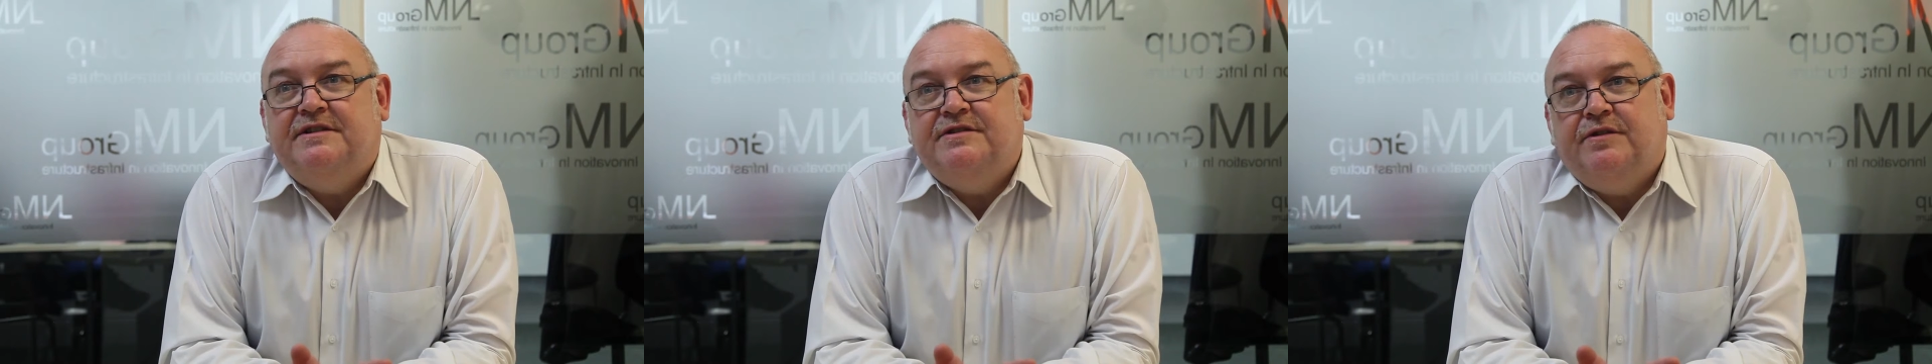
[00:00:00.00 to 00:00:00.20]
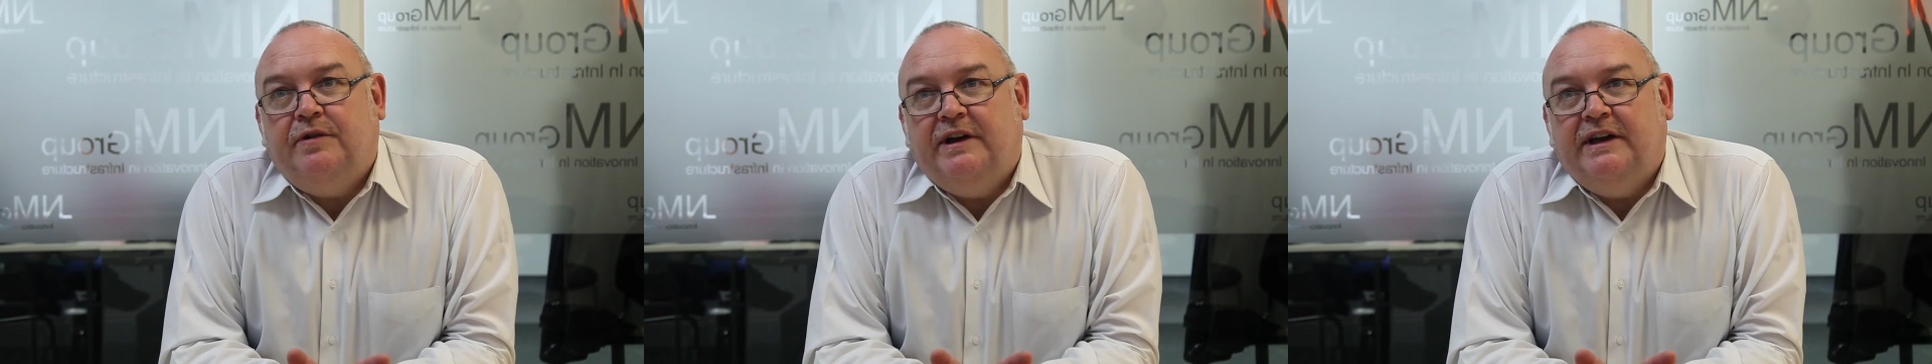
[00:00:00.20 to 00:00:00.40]

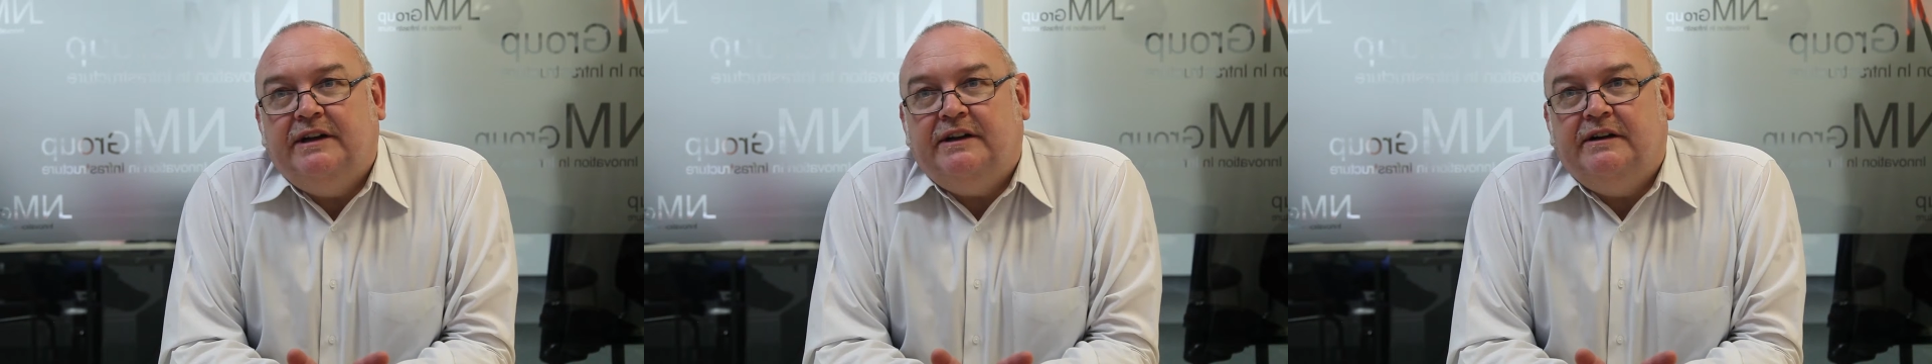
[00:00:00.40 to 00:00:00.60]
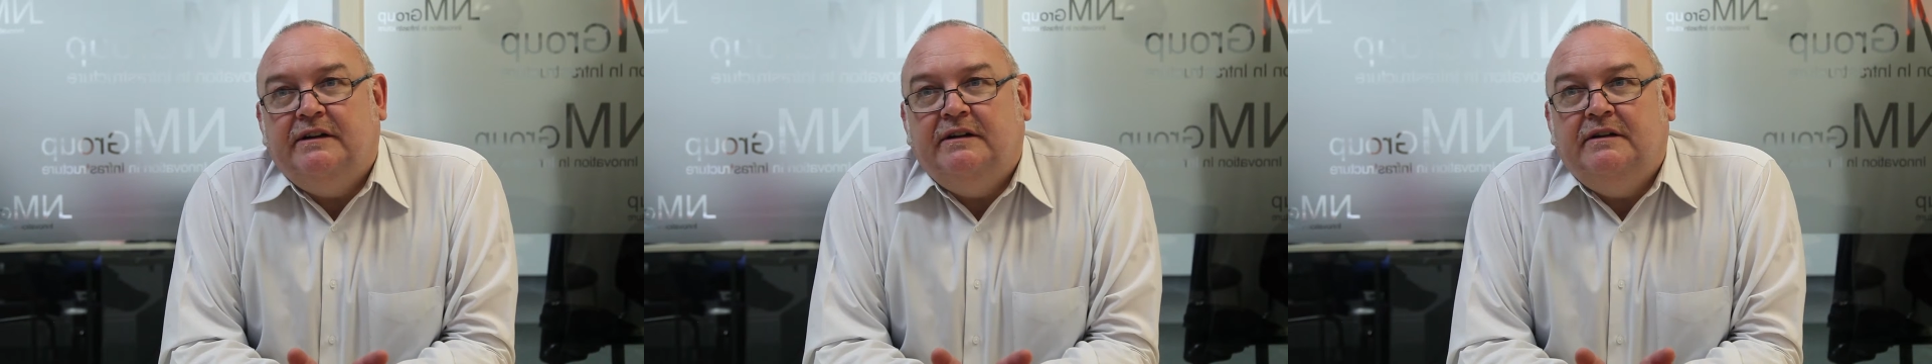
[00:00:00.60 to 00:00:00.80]
is
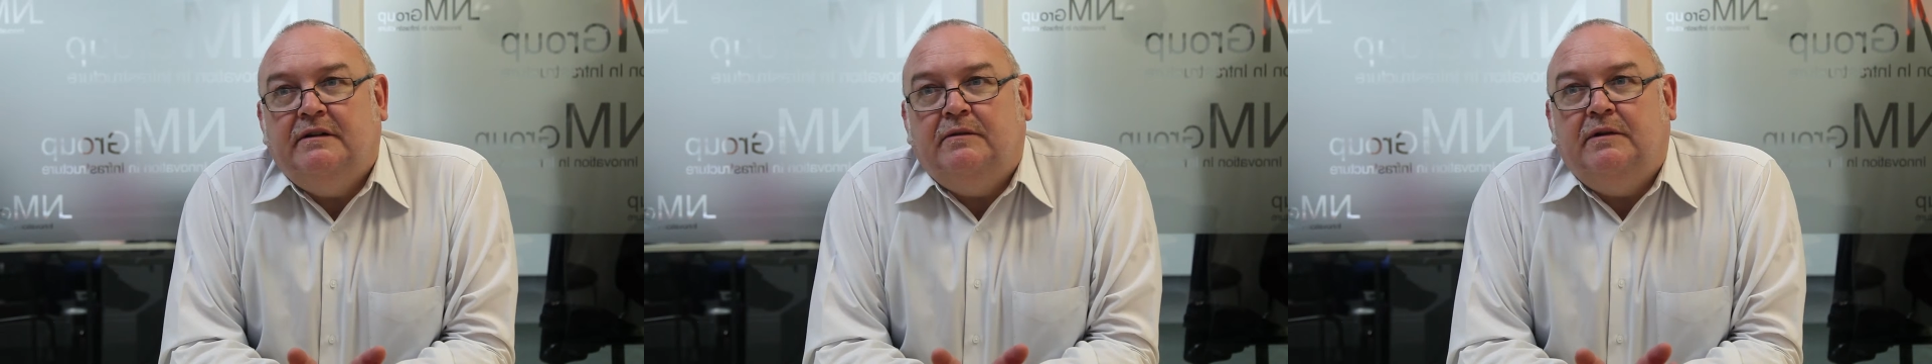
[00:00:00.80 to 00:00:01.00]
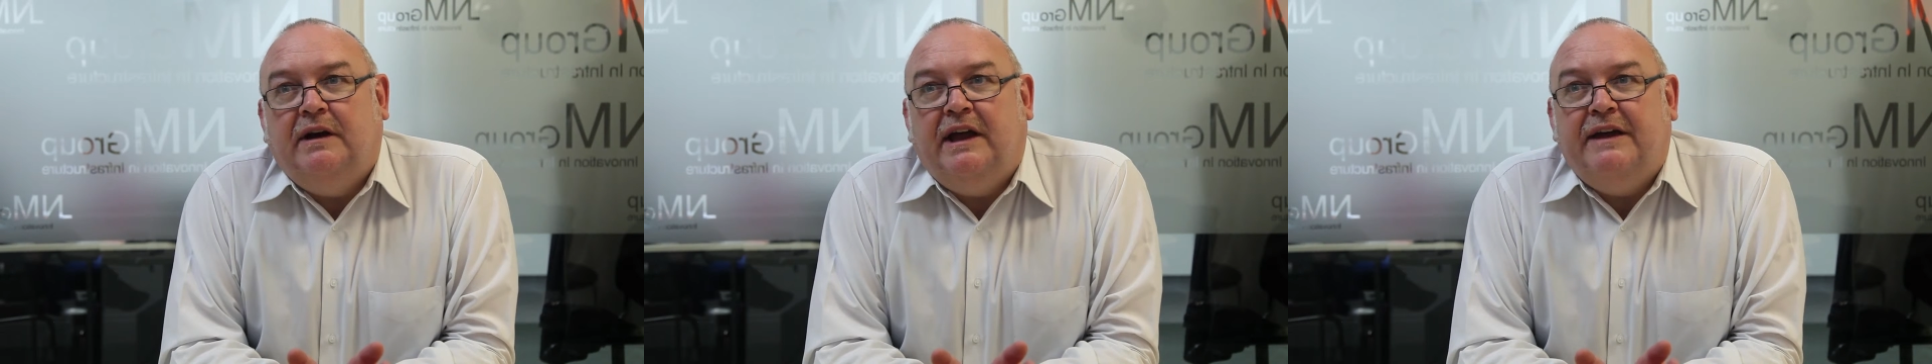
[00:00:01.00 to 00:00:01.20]
created
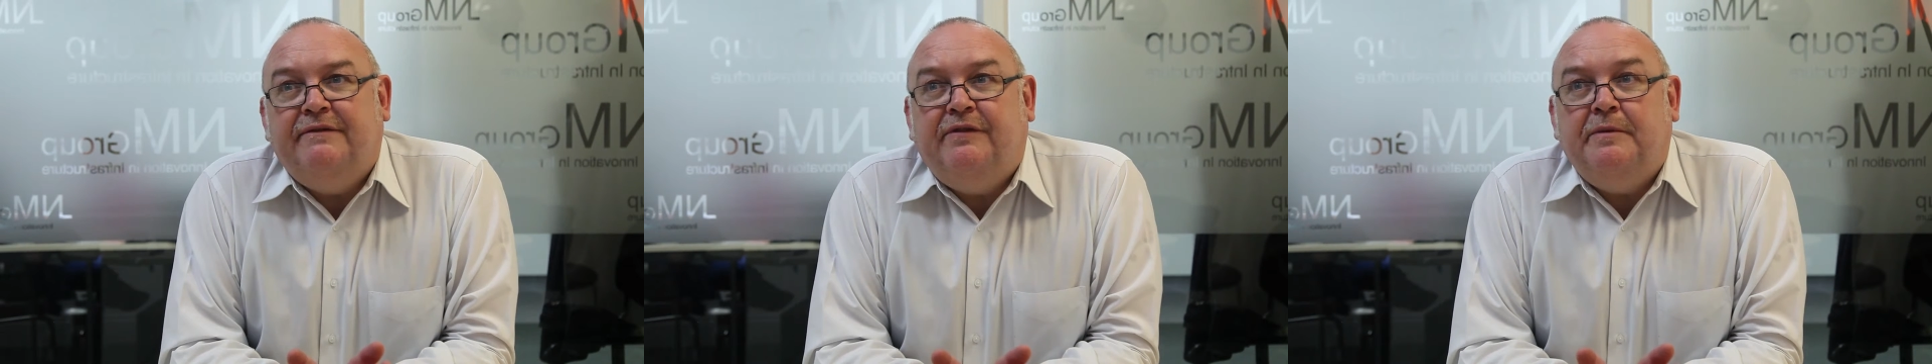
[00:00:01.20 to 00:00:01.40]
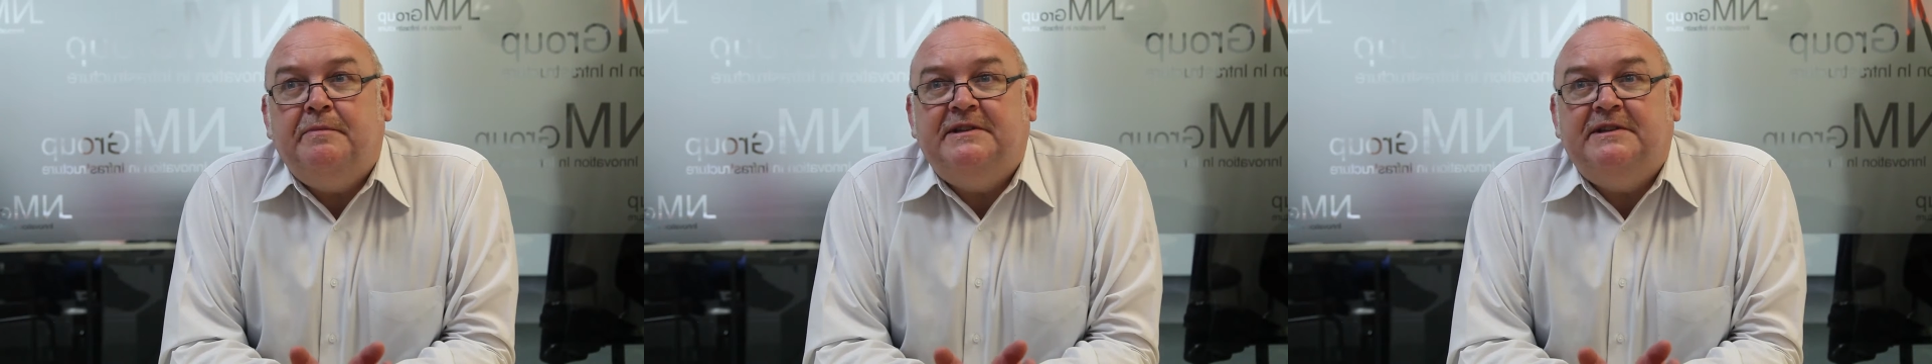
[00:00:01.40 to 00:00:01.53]
where every